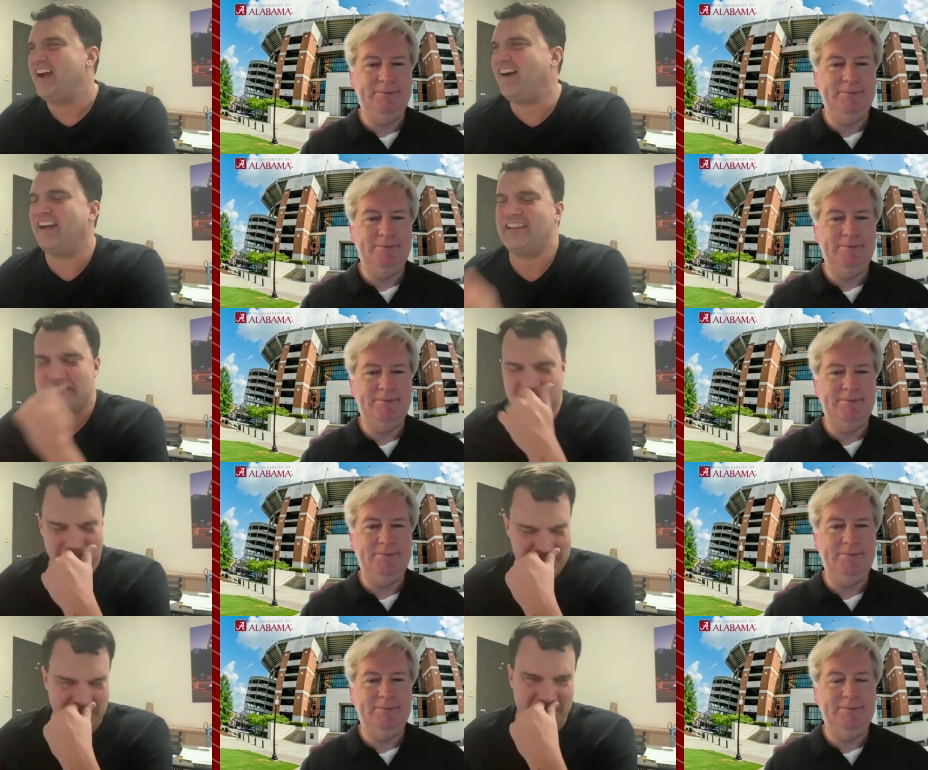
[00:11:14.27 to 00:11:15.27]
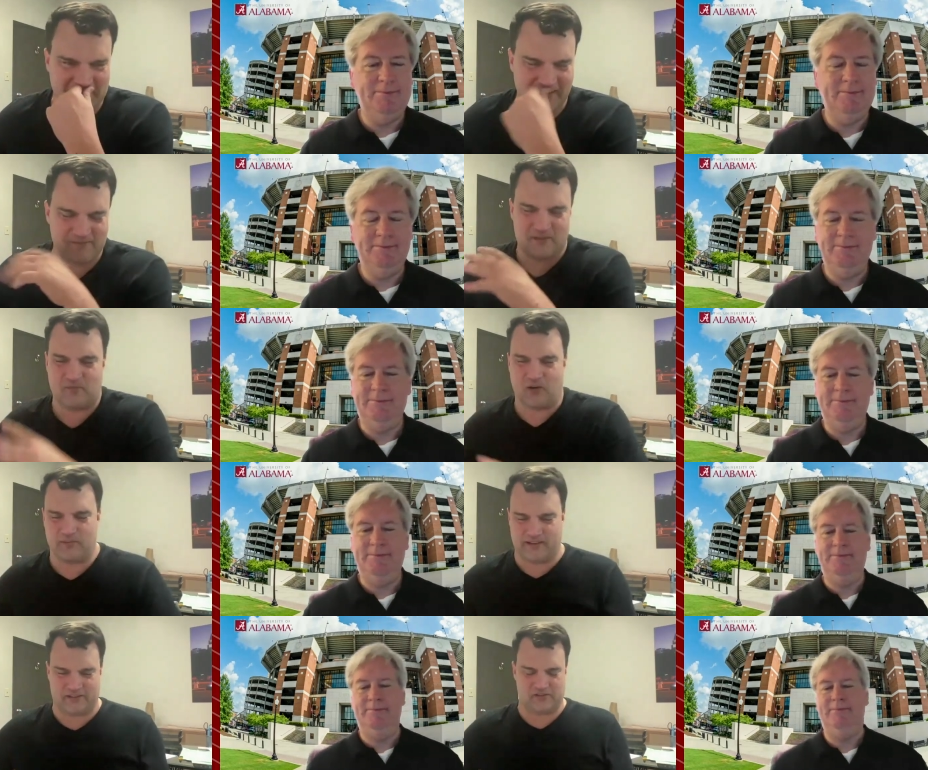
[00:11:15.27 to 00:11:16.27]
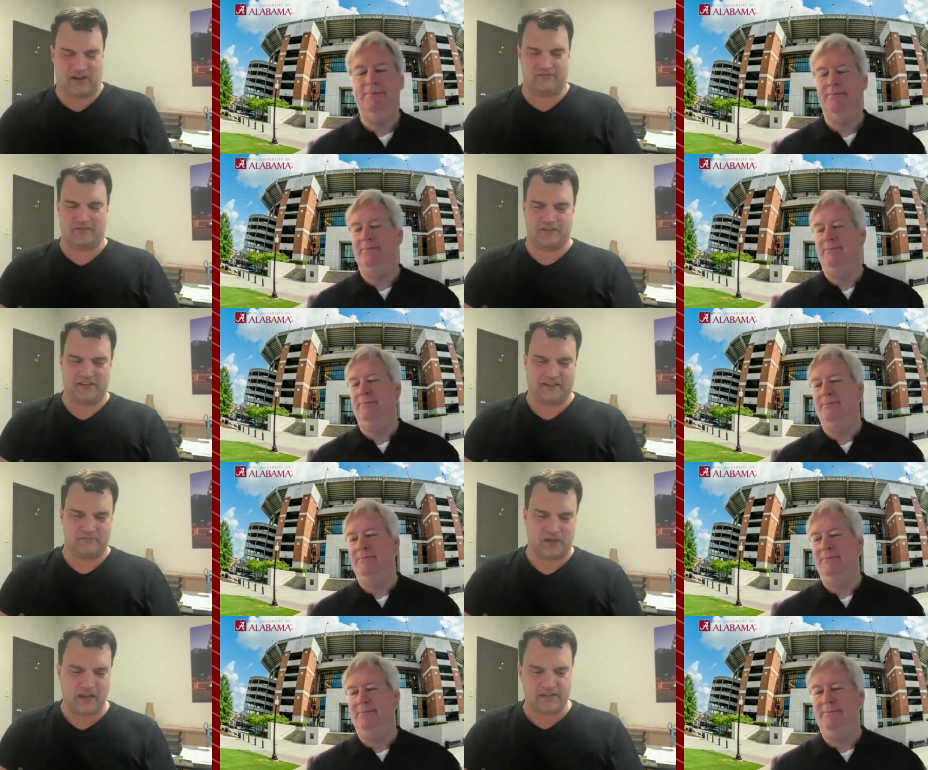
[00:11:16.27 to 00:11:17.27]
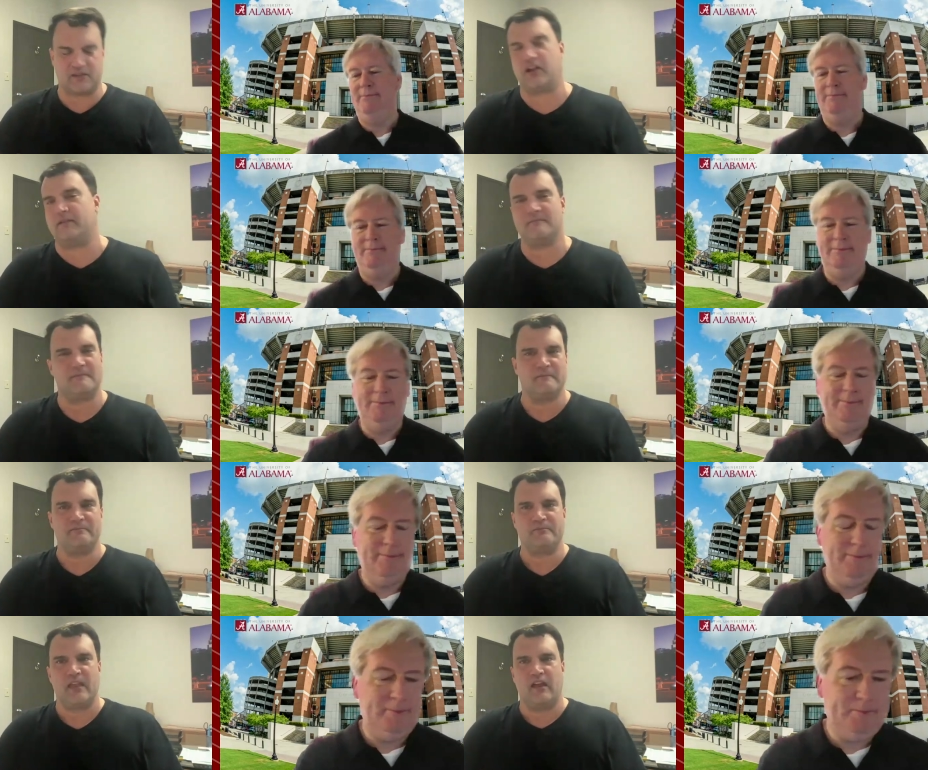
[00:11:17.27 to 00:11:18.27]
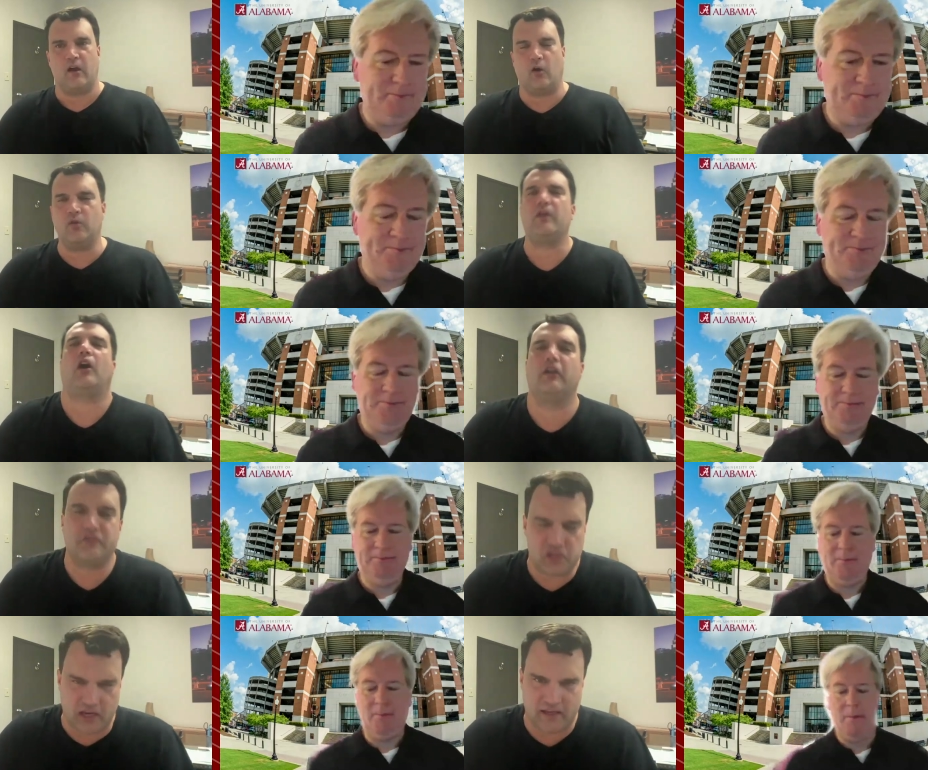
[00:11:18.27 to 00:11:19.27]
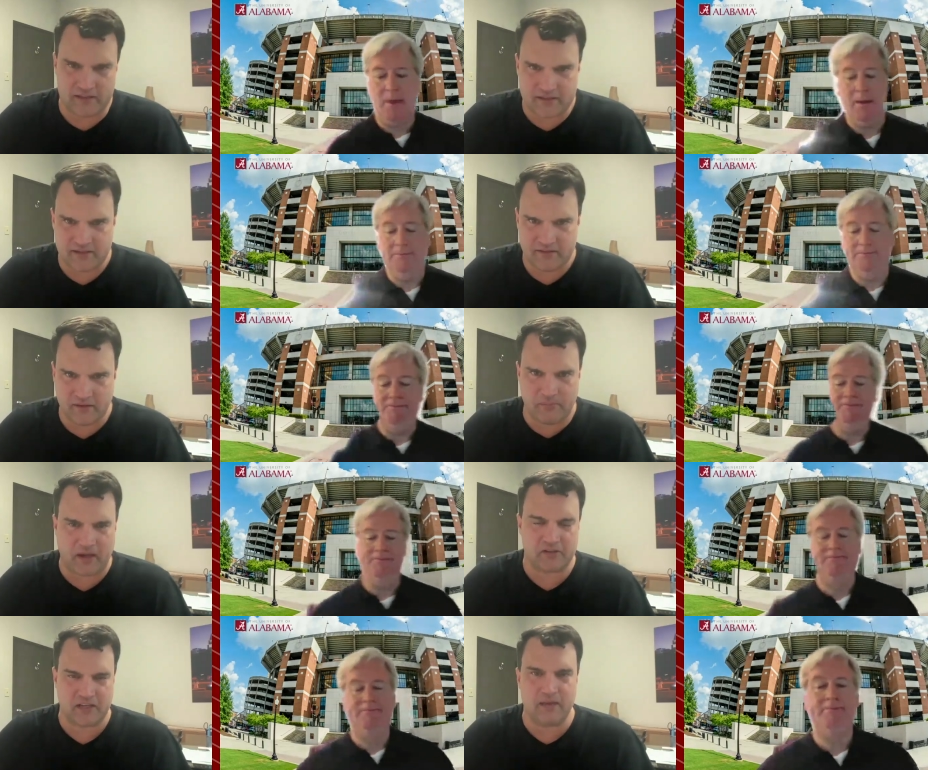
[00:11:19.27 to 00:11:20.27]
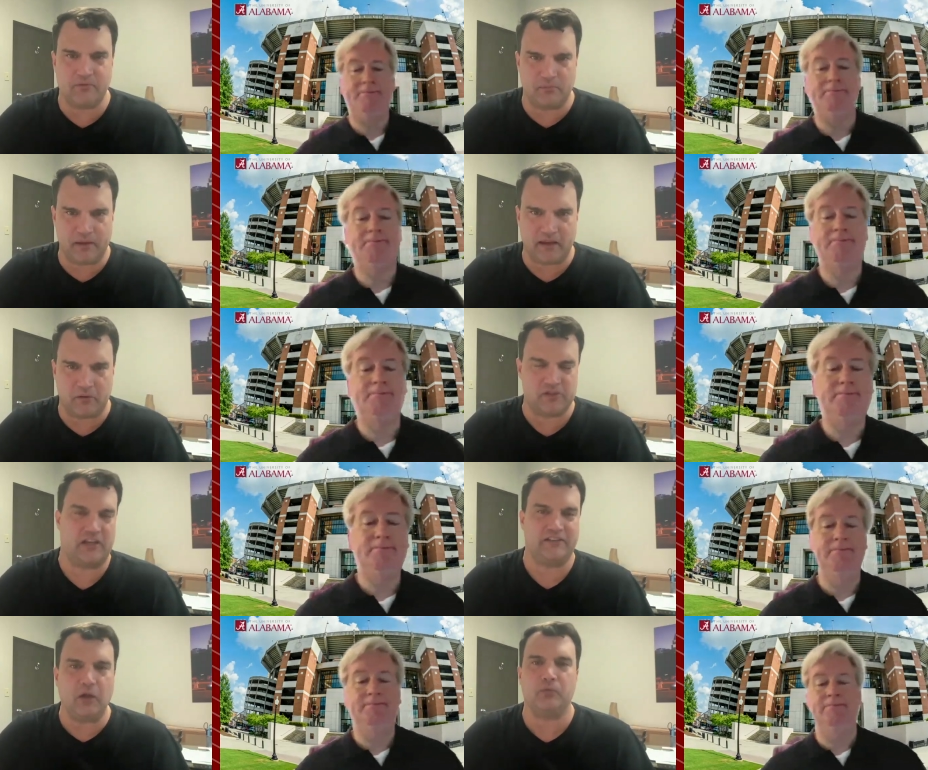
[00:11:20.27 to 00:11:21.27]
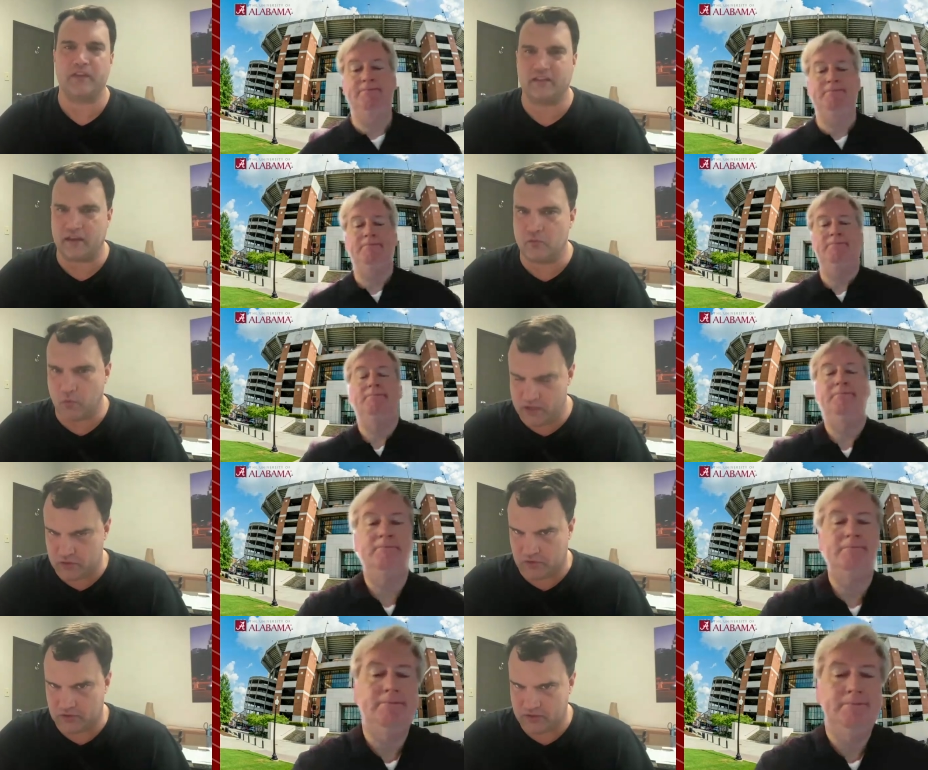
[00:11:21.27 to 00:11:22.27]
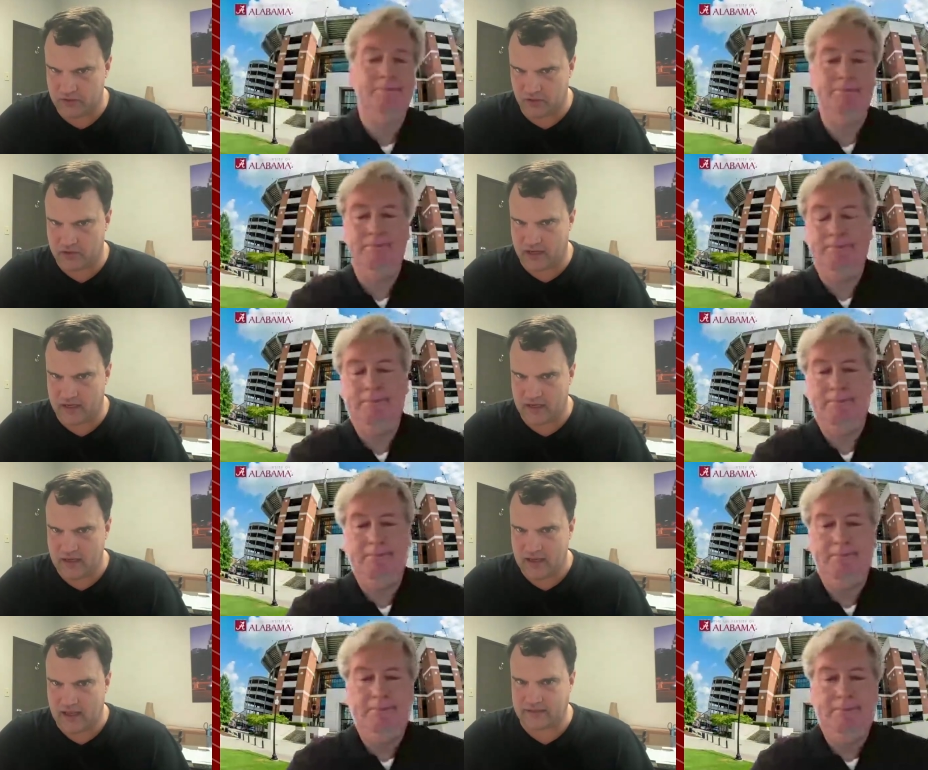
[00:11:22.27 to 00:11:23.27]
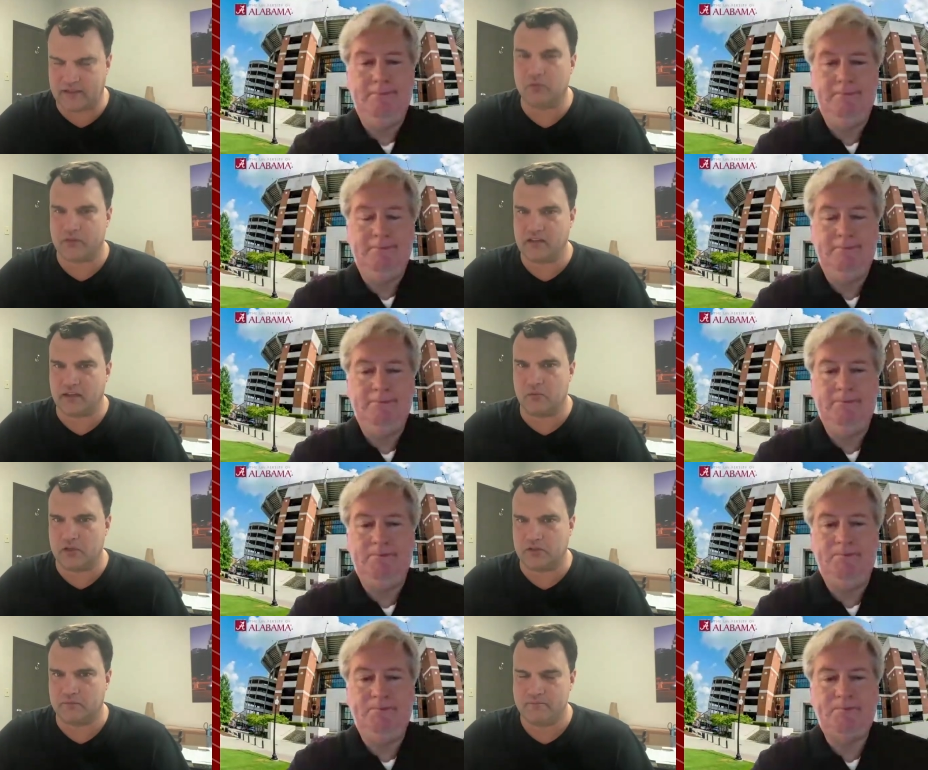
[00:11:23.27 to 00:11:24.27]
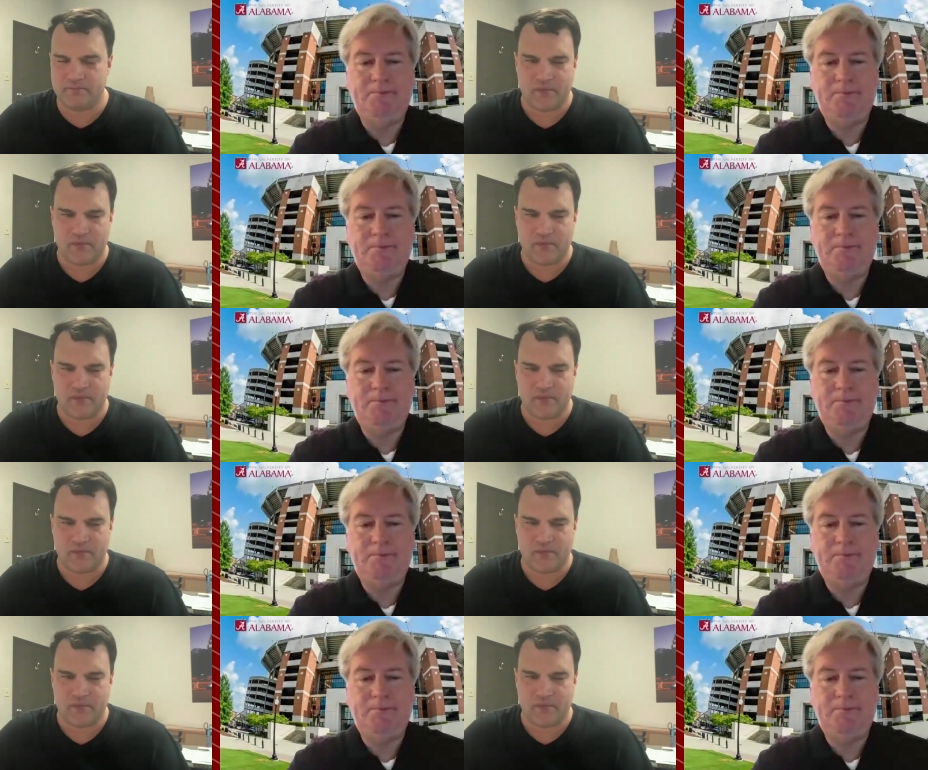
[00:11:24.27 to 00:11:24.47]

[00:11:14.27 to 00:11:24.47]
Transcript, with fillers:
Speaker 1: all right. So let's talk a little bit more about this draft for a second because, all right, on the off chance the Bears keep the pick, which I don't think they will. Okay. I don't think they will.